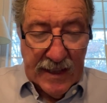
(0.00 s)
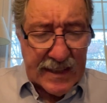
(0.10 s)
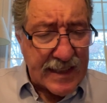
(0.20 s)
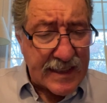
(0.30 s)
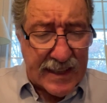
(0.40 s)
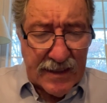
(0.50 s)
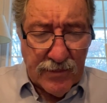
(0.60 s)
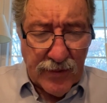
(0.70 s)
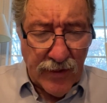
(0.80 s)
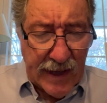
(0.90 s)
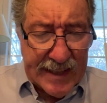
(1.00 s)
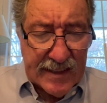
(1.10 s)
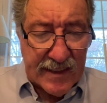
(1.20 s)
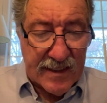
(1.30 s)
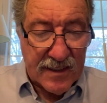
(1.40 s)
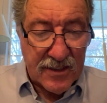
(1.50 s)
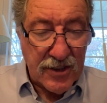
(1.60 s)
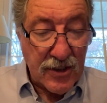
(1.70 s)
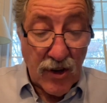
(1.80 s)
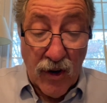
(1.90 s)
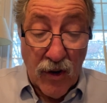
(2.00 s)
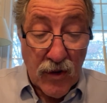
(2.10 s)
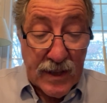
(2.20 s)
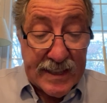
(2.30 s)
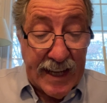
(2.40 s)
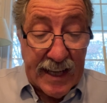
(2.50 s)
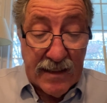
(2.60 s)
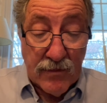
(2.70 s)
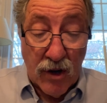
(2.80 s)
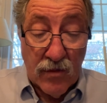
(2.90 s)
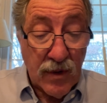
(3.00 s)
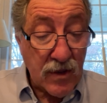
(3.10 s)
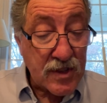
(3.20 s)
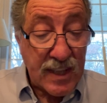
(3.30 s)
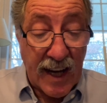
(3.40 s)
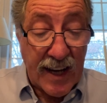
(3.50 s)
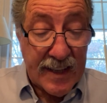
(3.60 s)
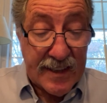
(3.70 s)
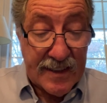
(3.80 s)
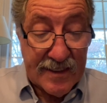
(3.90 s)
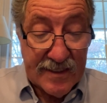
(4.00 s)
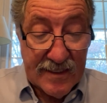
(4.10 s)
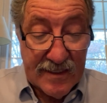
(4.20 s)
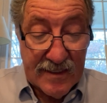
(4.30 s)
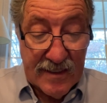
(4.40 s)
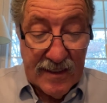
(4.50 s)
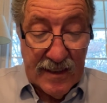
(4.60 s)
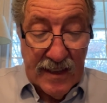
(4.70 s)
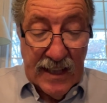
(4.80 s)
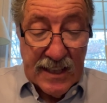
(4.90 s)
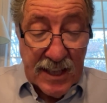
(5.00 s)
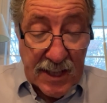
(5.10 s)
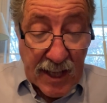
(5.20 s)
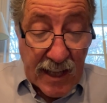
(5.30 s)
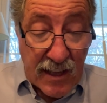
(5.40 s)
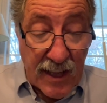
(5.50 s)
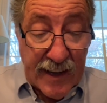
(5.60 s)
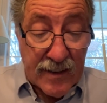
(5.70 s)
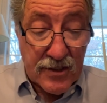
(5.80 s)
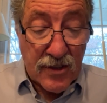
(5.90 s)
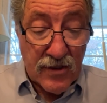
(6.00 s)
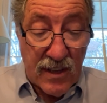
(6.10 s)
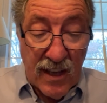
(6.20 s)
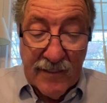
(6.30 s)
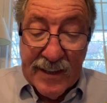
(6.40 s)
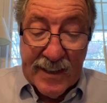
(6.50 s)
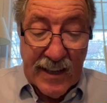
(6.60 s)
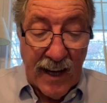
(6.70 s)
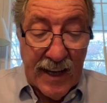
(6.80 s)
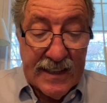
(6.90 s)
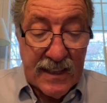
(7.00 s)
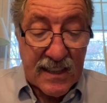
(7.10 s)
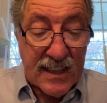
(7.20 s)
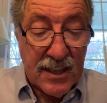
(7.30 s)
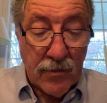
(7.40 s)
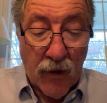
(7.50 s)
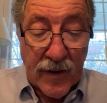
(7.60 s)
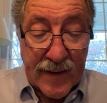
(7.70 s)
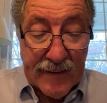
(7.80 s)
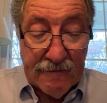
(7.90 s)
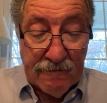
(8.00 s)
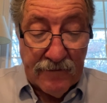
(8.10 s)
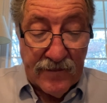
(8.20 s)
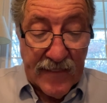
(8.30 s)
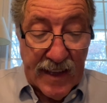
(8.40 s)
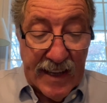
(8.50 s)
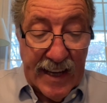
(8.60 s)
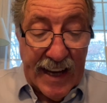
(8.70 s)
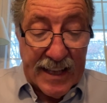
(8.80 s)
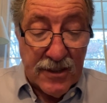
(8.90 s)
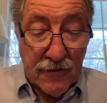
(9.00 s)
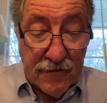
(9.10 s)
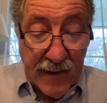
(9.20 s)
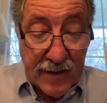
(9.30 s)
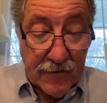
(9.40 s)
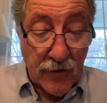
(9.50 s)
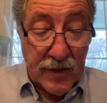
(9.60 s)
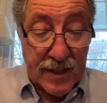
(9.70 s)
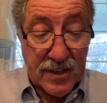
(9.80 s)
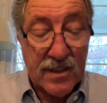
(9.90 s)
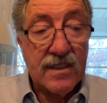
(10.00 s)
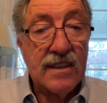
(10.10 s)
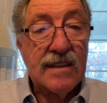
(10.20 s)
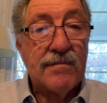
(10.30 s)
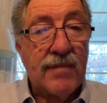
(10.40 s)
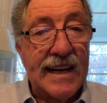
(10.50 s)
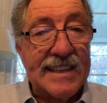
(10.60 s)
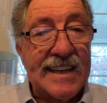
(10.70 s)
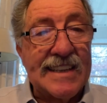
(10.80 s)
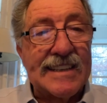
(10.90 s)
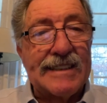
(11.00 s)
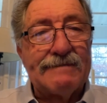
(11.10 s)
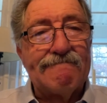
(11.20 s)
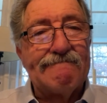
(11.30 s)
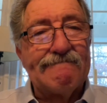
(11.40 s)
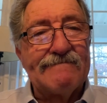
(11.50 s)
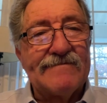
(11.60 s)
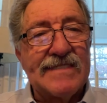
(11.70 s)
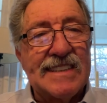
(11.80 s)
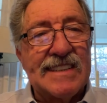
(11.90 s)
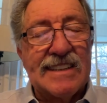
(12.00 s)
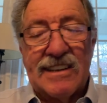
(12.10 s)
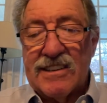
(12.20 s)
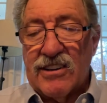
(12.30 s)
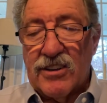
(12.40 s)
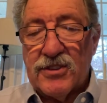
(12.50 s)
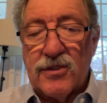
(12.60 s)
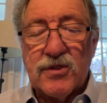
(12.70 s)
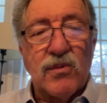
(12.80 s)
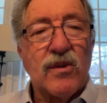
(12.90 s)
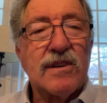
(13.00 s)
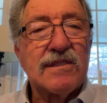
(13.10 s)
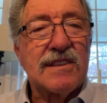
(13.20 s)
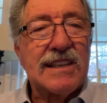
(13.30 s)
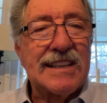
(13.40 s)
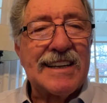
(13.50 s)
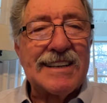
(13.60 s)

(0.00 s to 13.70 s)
to sing praises to your holy name, O Most High, to declare your loving kindness in the morning and your faithfulness by night." Aren't those words